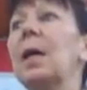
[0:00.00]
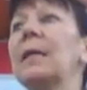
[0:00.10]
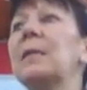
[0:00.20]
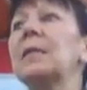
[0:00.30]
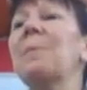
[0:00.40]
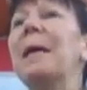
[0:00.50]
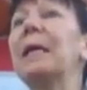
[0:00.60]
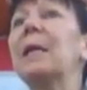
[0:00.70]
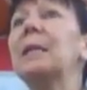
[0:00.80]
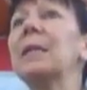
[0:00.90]
Does this make
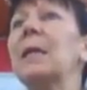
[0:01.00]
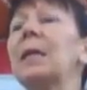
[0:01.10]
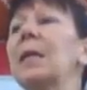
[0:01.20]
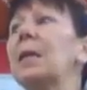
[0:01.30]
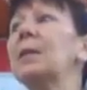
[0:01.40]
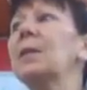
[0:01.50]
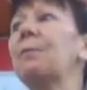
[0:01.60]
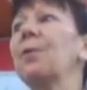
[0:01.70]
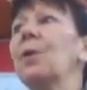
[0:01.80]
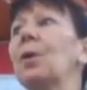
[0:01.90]
it any easier
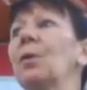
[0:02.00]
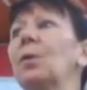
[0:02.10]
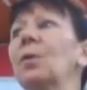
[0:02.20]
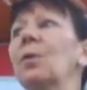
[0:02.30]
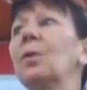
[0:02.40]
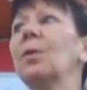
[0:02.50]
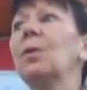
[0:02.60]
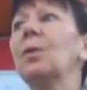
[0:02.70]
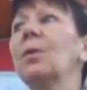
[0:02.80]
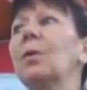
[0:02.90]
for you?
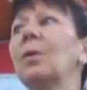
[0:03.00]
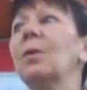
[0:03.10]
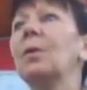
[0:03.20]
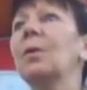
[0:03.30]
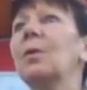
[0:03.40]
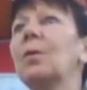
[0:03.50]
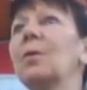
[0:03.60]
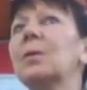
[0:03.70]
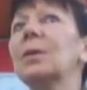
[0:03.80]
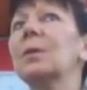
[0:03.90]

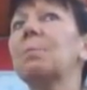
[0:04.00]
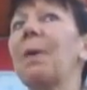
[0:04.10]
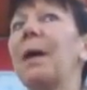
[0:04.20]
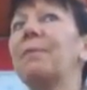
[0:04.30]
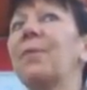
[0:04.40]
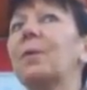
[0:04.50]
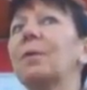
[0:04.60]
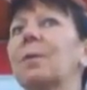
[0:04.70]
Or is this painful?